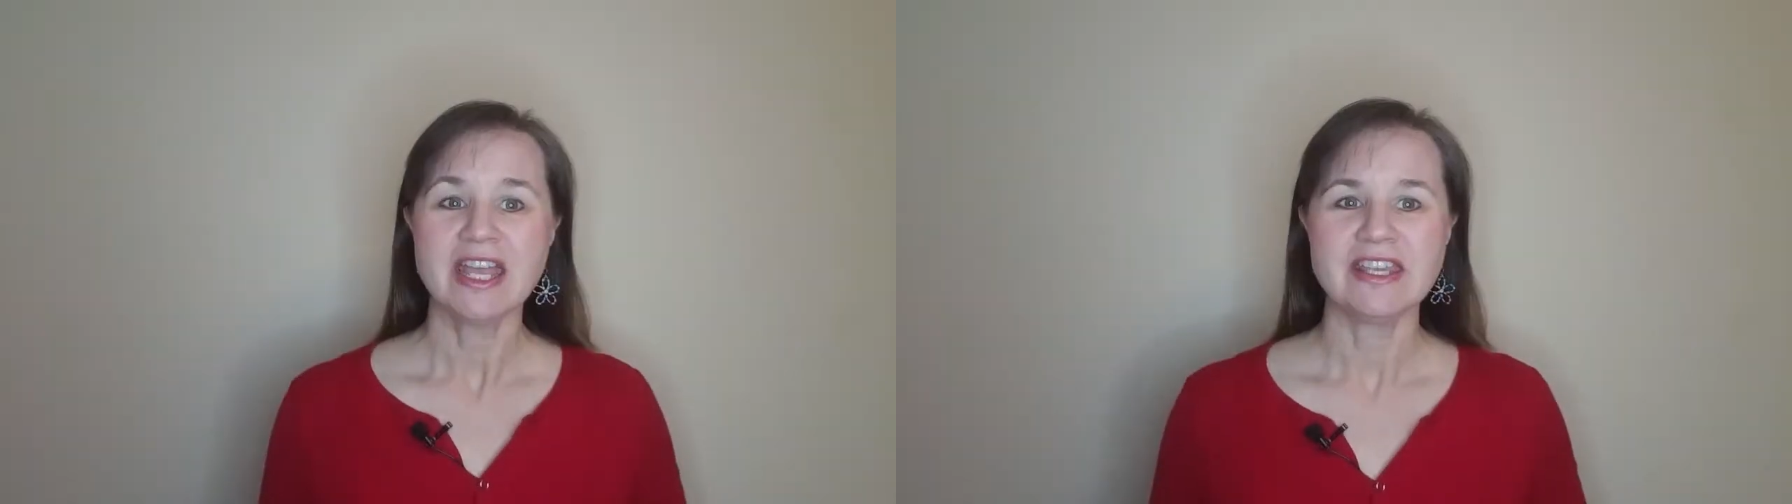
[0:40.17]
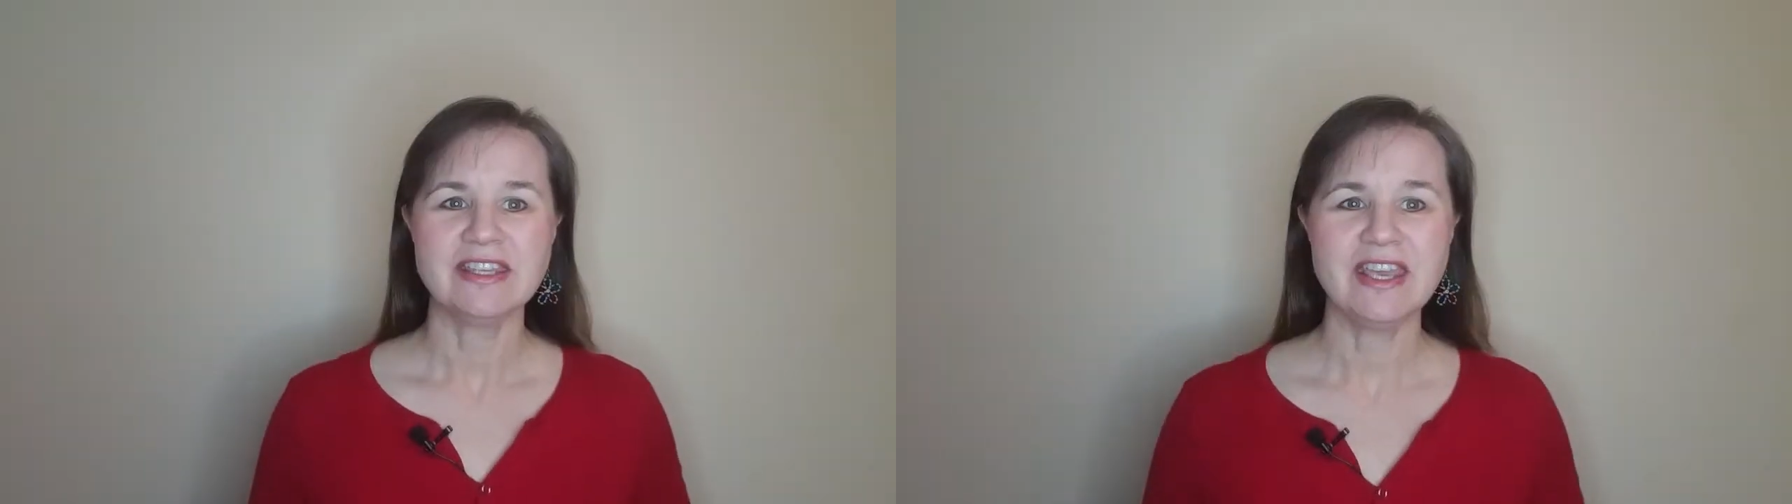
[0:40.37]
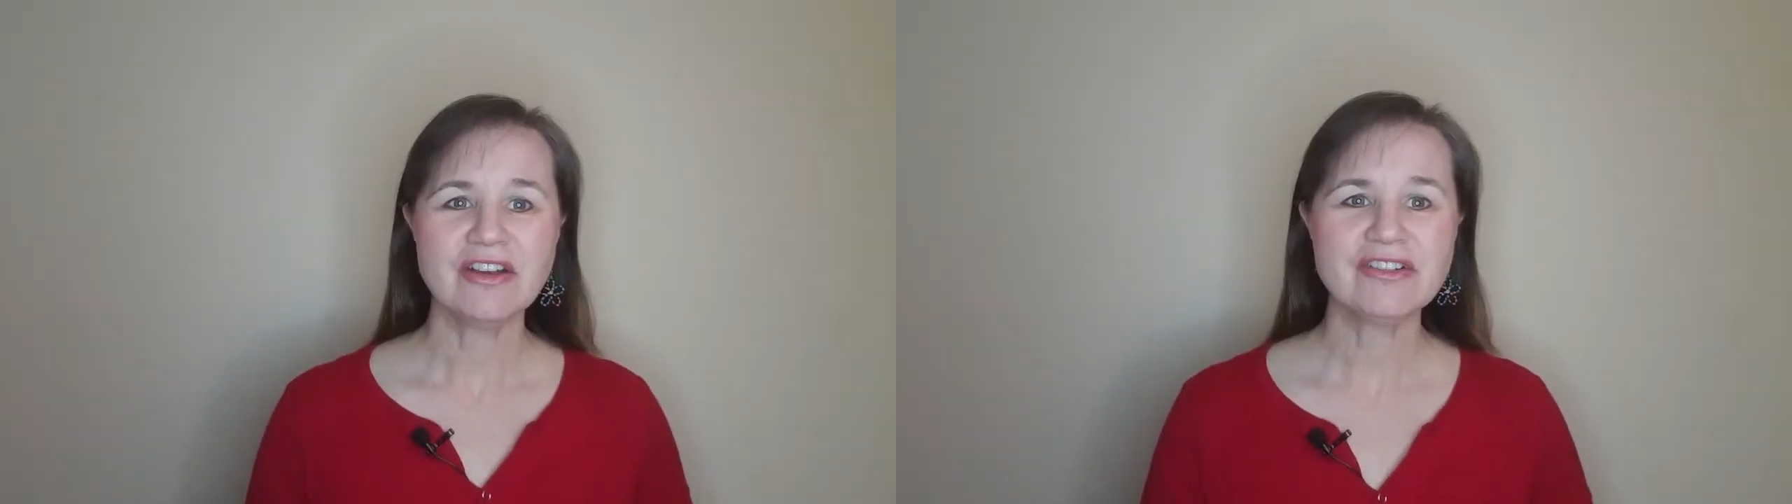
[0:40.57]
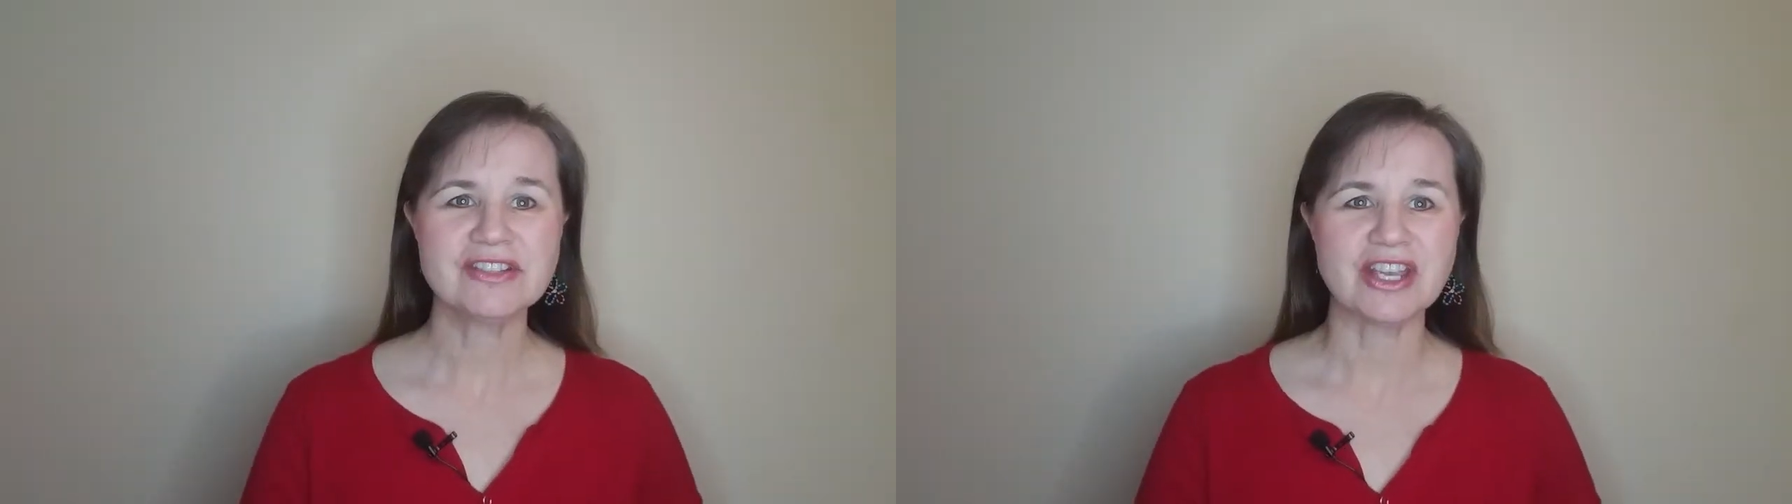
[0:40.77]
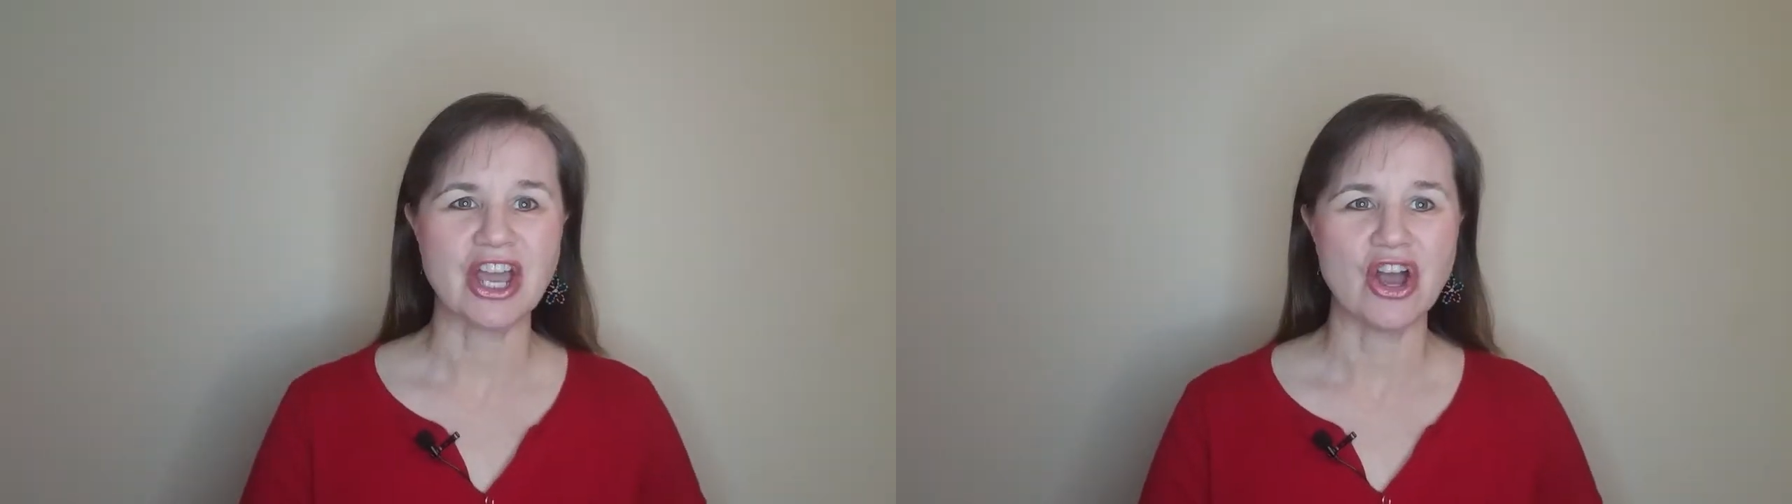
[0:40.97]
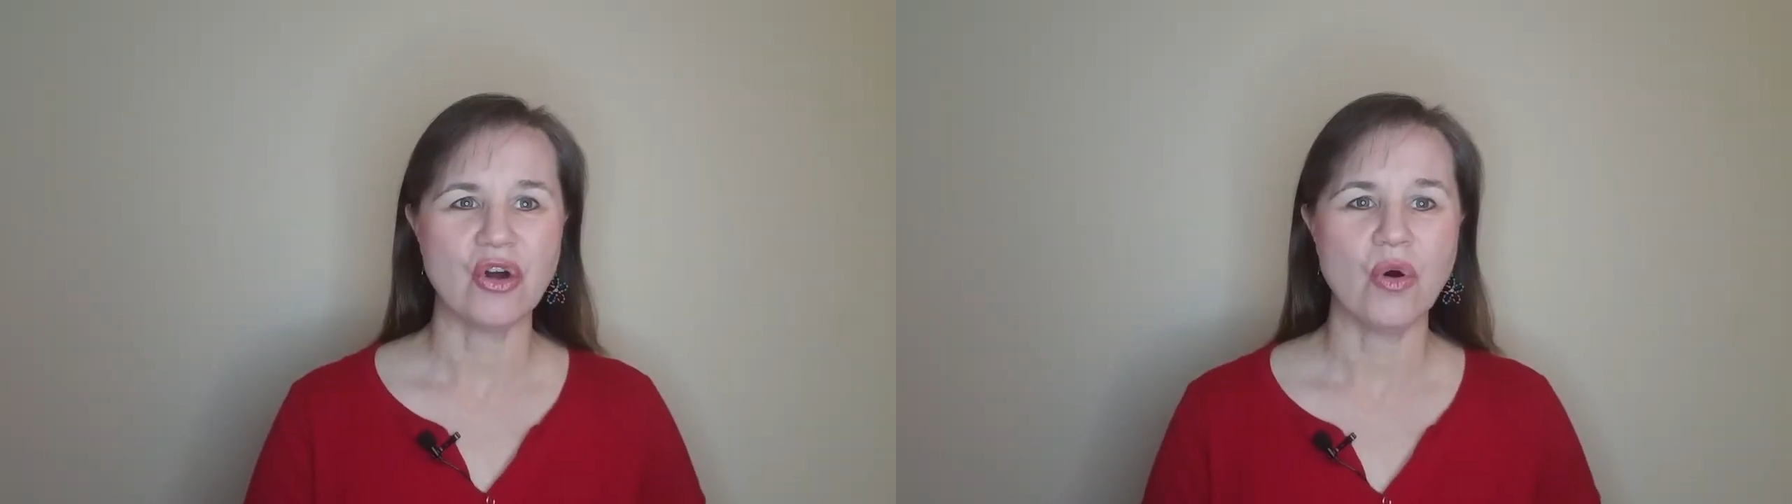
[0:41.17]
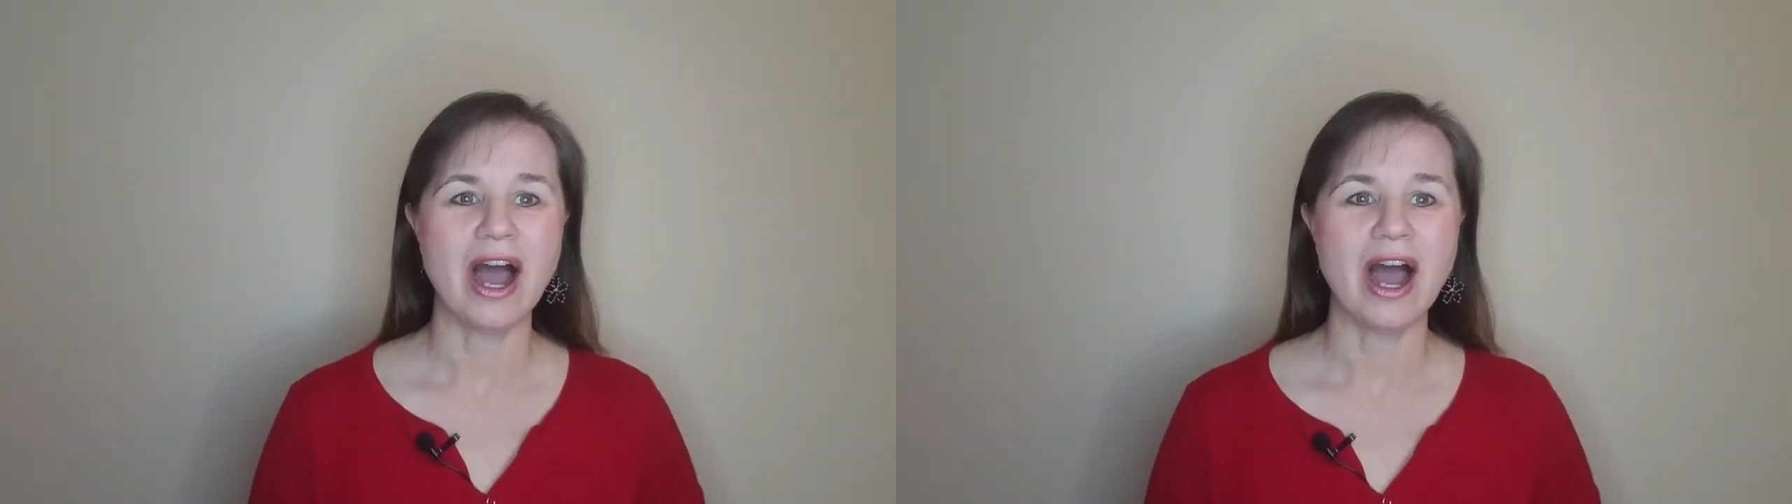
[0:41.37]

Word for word: Years ago,